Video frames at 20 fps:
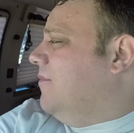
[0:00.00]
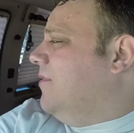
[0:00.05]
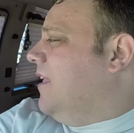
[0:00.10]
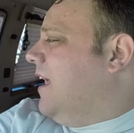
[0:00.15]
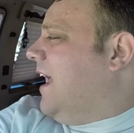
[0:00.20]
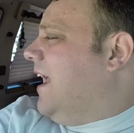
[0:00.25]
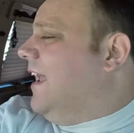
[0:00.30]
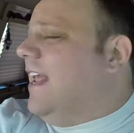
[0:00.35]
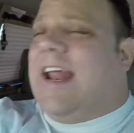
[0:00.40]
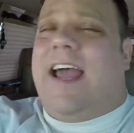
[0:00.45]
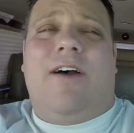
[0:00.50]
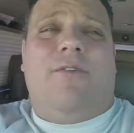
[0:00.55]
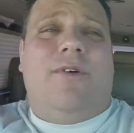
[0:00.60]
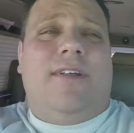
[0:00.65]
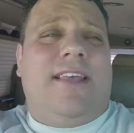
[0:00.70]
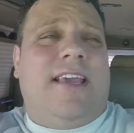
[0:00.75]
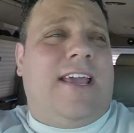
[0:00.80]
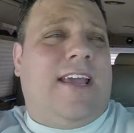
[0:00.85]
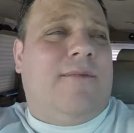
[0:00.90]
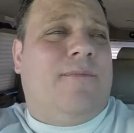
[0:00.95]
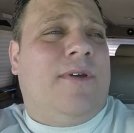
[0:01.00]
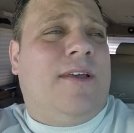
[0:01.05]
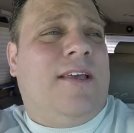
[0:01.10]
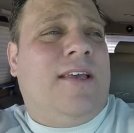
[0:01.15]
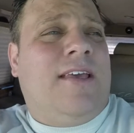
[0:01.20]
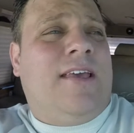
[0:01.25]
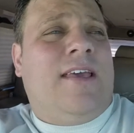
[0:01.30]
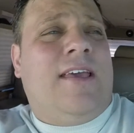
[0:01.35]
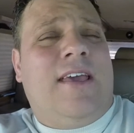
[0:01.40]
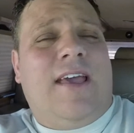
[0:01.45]
hanging out with him.
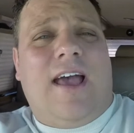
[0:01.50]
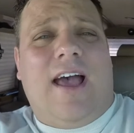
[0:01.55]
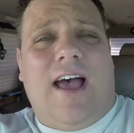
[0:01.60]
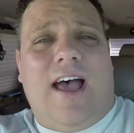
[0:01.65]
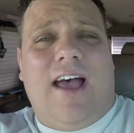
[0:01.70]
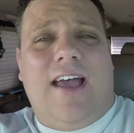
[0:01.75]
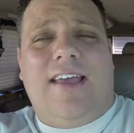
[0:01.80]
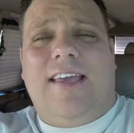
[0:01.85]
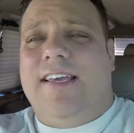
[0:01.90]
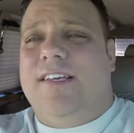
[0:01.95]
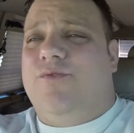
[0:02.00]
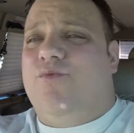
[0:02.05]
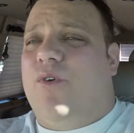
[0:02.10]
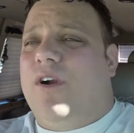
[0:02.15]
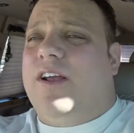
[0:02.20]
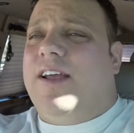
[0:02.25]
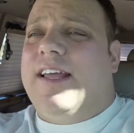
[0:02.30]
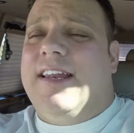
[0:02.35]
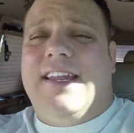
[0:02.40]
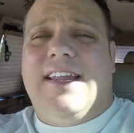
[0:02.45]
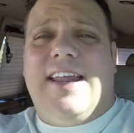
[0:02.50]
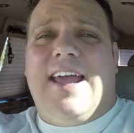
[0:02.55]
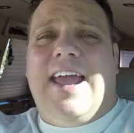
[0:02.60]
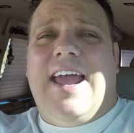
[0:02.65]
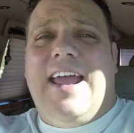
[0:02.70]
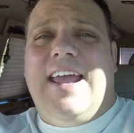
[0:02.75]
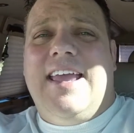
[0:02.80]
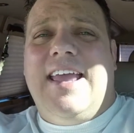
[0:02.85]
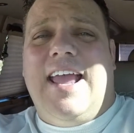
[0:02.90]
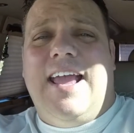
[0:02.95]
He's working
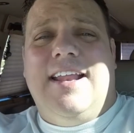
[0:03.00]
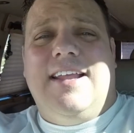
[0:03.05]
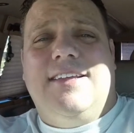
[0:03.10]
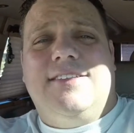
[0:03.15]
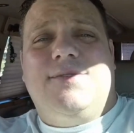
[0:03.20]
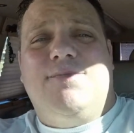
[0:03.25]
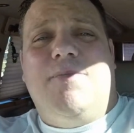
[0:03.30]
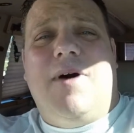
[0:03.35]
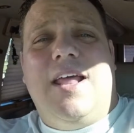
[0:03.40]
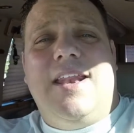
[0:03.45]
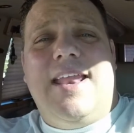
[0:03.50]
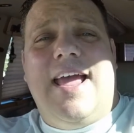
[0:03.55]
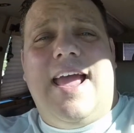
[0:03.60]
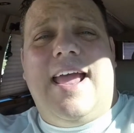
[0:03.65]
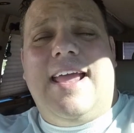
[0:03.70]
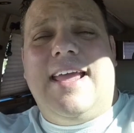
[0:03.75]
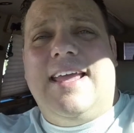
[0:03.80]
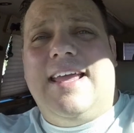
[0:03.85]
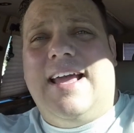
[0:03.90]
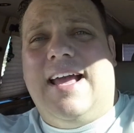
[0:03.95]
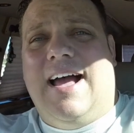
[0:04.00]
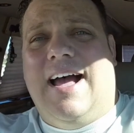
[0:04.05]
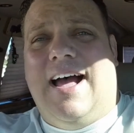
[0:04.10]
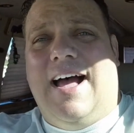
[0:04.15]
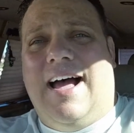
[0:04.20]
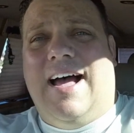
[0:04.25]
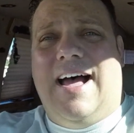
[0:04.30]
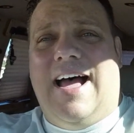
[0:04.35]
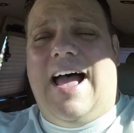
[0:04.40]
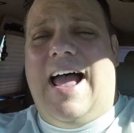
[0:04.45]
today and it's Monday.
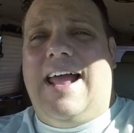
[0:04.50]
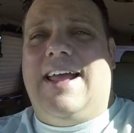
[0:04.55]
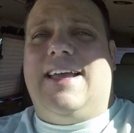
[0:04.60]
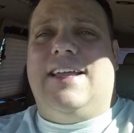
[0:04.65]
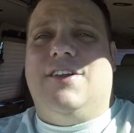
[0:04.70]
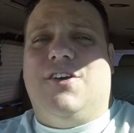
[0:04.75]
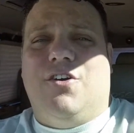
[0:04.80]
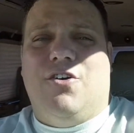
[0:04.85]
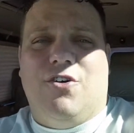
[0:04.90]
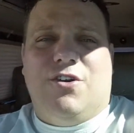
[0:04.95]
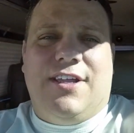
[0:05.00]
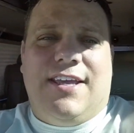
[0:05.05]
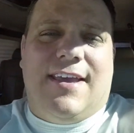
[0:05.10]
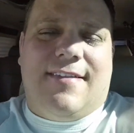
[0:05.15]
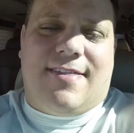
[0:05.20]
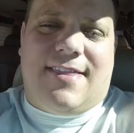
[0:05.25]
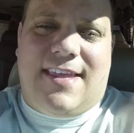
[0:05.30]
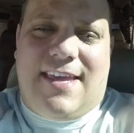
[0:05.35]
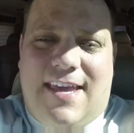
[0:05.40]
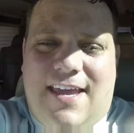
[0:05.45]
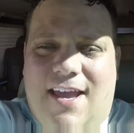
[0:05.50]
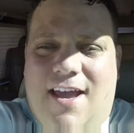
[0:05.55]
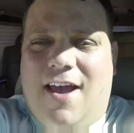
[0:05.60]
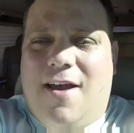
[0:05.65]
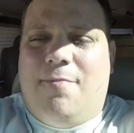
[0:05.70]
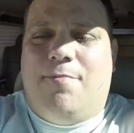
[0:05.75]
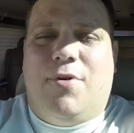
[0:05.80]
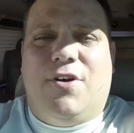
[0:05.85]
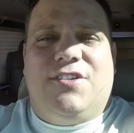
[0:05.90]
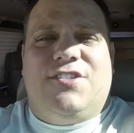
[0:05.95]
I can go and get
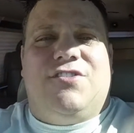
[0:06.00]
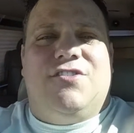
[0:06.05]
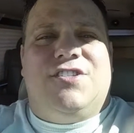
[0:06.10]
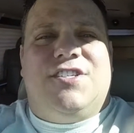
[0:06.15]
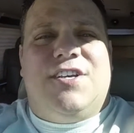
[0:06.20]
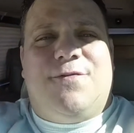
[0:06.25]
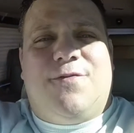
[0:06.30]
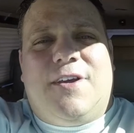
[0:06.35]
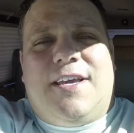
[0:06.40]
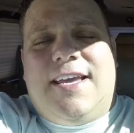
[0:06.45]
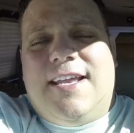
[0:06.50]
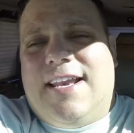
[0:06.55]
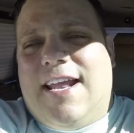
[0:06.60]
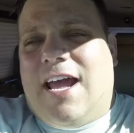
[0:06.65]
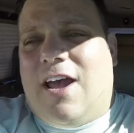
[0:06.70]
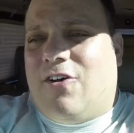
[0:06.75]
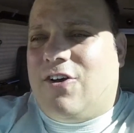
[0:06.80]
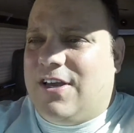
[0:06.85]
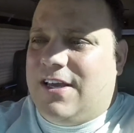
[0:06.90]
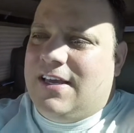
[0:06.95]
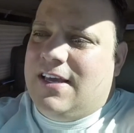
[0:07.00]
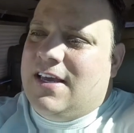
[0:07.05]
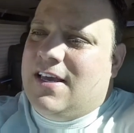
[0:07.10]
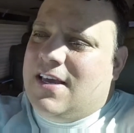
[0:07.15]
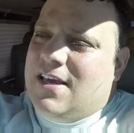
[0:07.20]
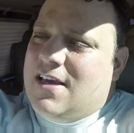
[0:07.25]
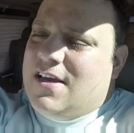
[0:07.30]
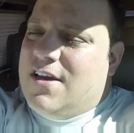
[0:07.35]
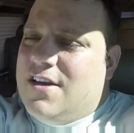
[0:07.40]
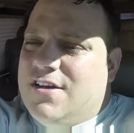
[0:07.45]
the birth certificate now.
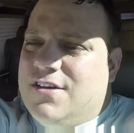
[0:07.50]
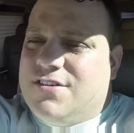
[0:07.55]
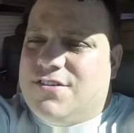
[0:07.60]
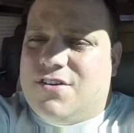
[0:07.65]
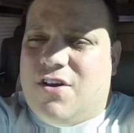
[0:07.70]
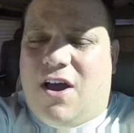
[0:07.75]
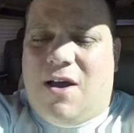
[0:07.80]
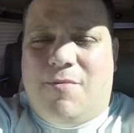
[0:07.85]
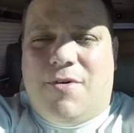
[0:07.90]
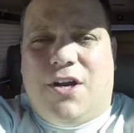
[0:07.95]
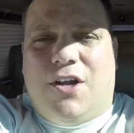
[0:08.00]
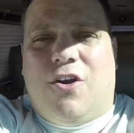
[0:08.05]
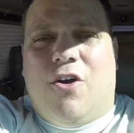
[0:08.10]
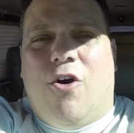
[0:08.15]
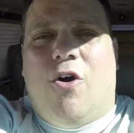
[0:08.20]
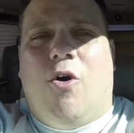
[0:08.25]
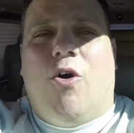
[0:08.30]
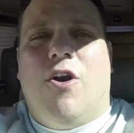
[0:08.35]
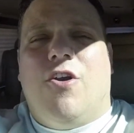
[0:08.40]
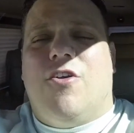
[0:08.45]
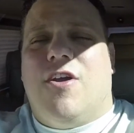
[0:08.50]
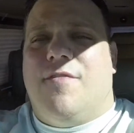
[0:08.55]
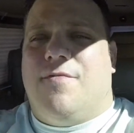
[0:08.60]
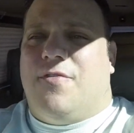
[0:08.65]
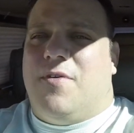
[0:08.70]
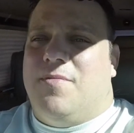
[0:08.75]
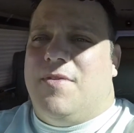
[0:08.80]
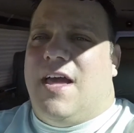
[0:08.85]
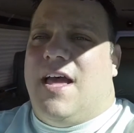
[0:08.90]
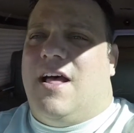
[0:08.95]
So I'm gonna go order it
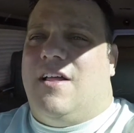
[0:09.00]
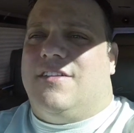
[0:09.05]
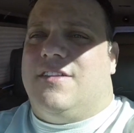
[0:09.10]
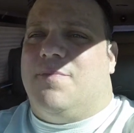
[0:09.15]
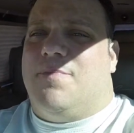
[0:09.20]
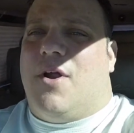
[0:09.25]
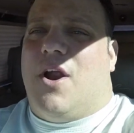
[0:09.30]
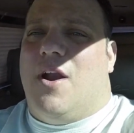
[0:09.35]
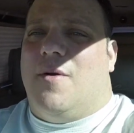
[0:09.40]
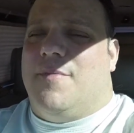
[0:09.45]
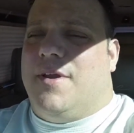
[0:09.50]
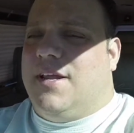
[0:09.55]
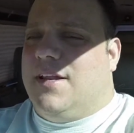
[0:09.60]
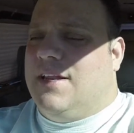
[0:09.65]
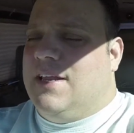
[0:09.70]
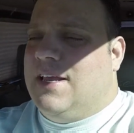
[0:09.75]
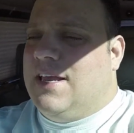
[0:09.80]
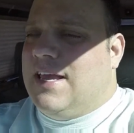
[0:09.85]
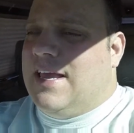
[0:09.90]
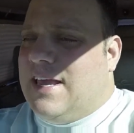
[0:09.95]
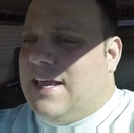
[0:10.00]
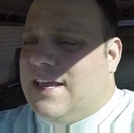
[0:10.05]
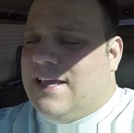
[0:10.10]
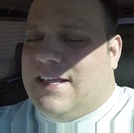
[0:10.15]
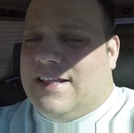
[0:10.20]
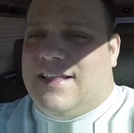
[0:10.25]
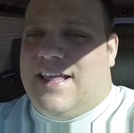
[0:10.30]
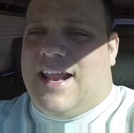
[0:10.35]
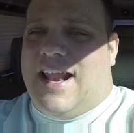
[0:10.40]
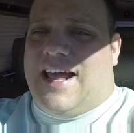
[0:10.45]
from the health department.
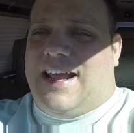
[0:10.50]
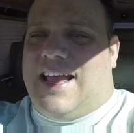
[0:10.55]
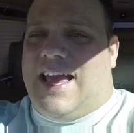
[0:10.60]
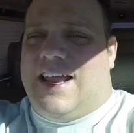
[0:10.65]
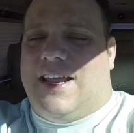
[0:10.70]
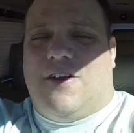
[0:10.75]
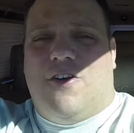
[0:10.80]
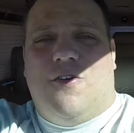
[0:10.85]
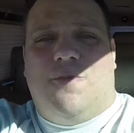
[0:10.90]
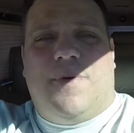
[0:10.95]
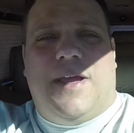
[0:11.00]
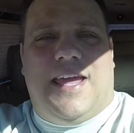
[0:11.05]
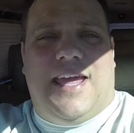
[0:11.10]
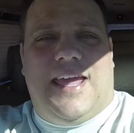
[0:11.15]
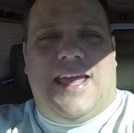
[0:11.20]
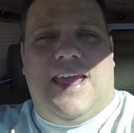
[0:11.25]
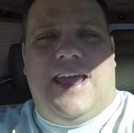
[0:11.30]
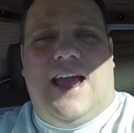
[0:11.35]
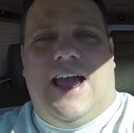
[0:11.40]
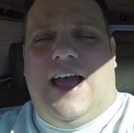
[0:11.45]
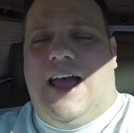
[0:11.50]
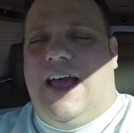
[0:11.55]
Then I gotta go pay